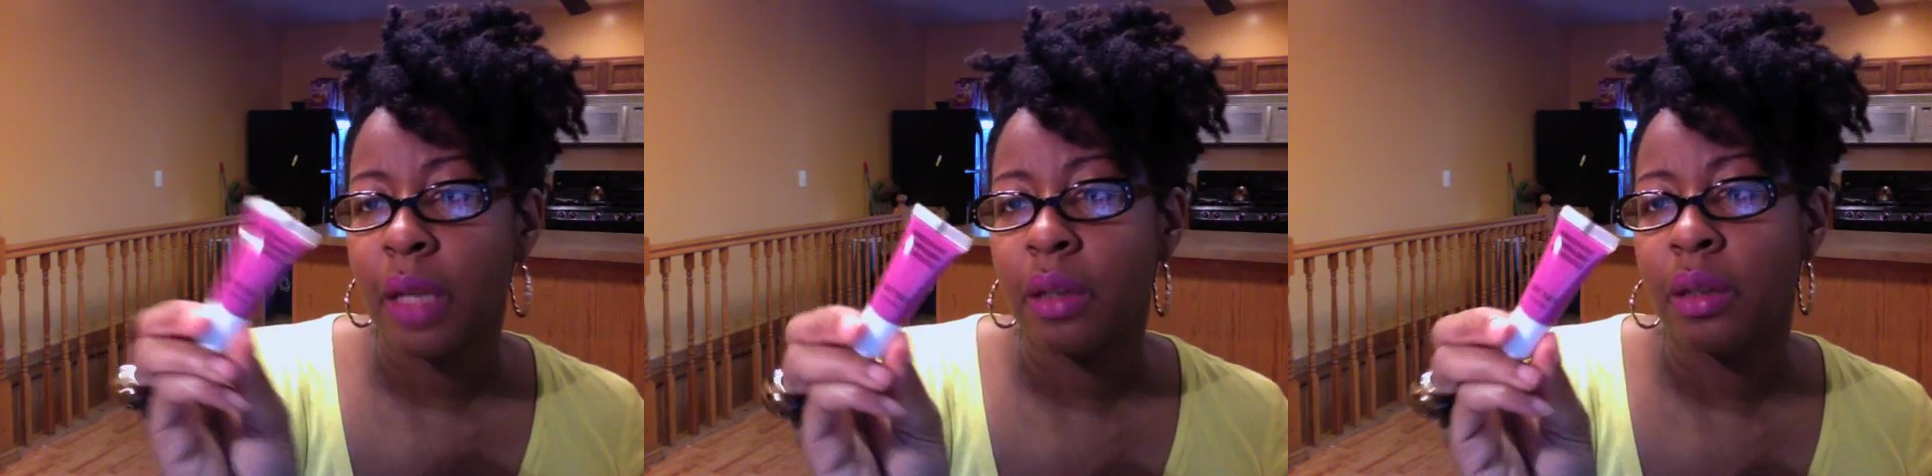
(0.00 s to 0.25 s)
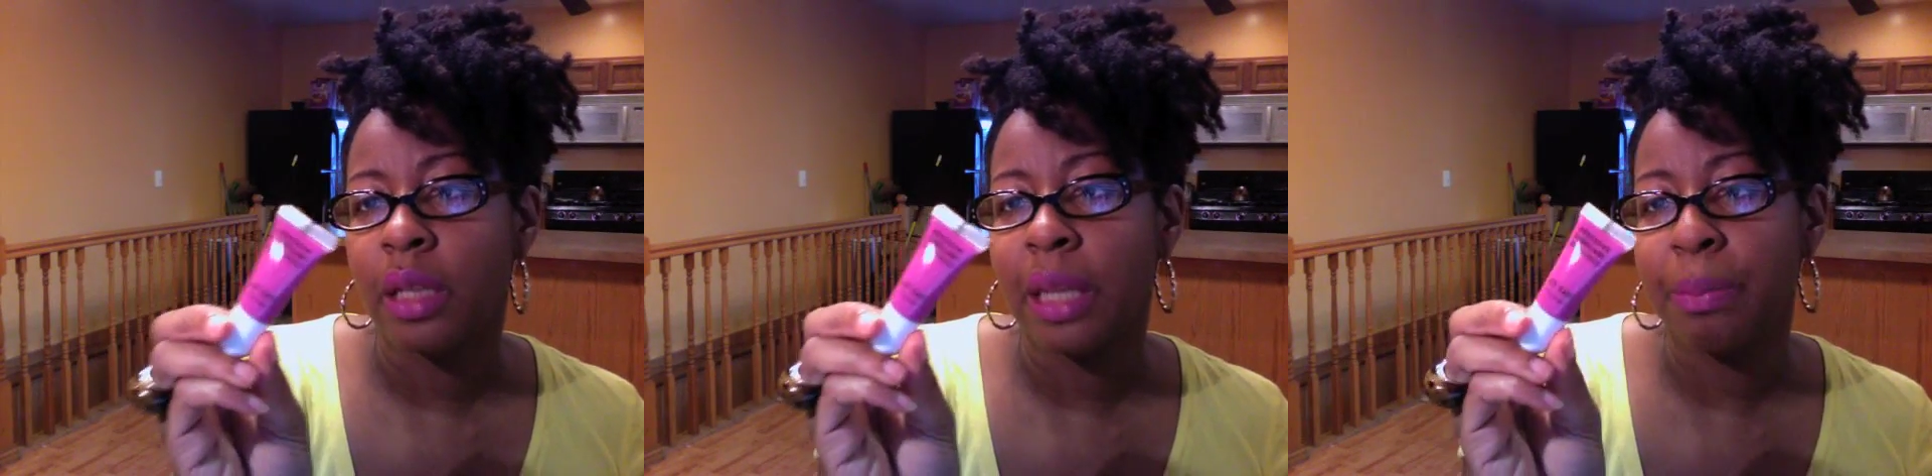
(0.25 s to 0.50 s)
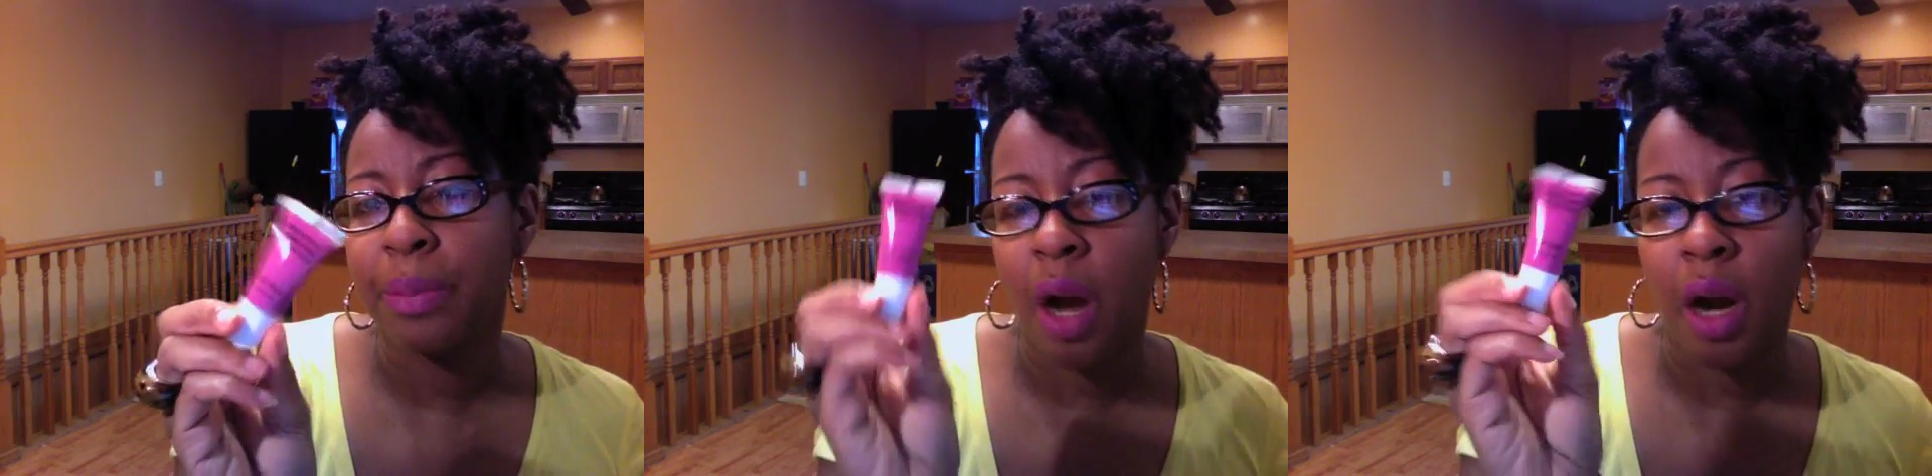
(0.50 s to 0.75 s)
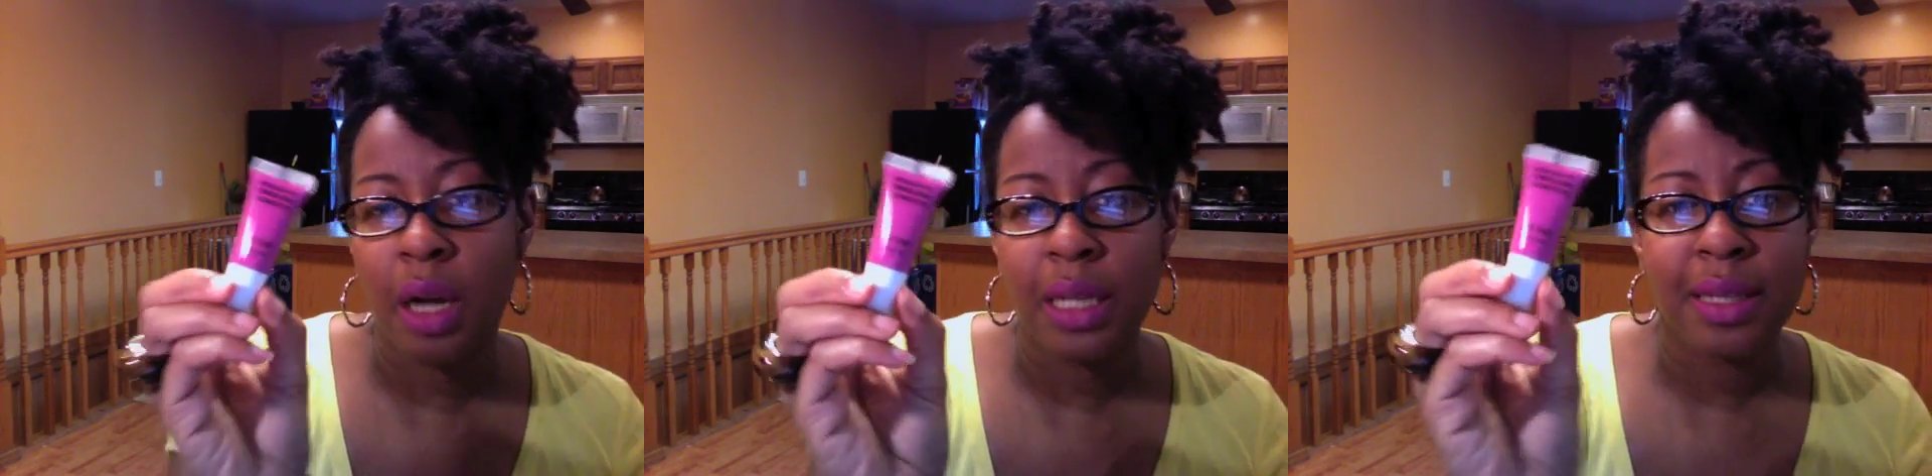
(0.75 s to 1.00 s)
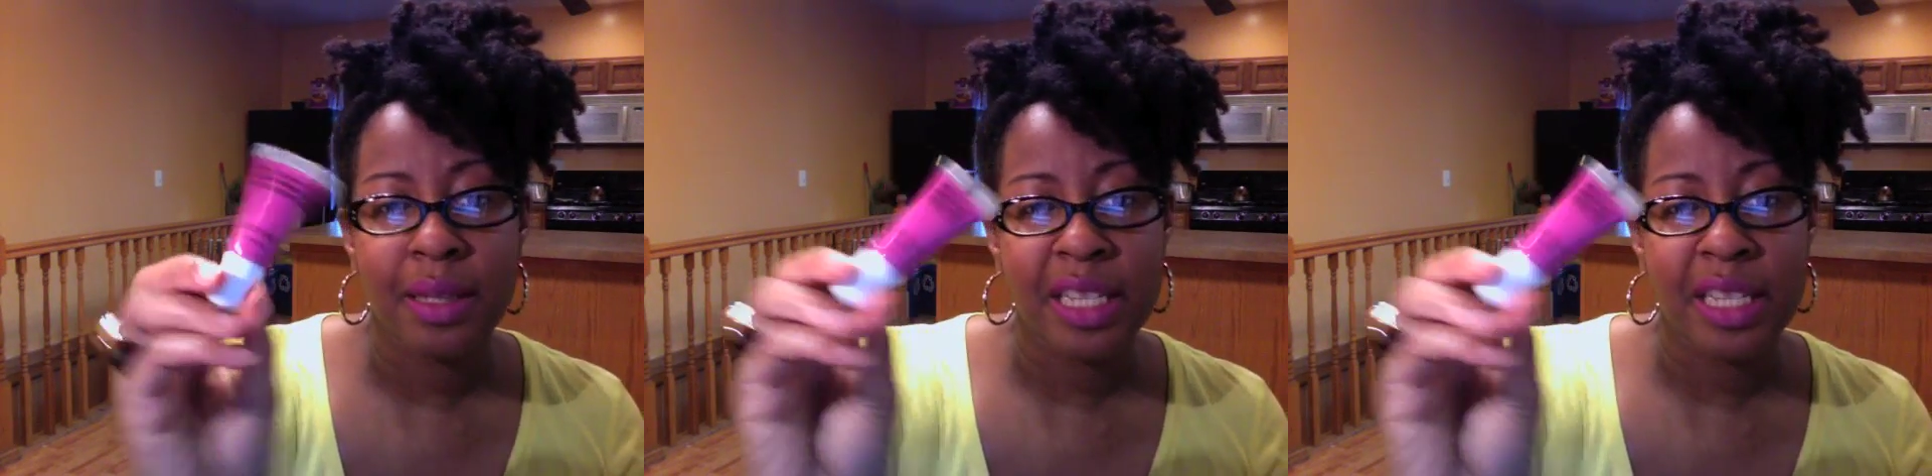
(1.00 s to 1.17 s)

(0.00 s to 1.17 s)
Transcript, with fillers: lip tars.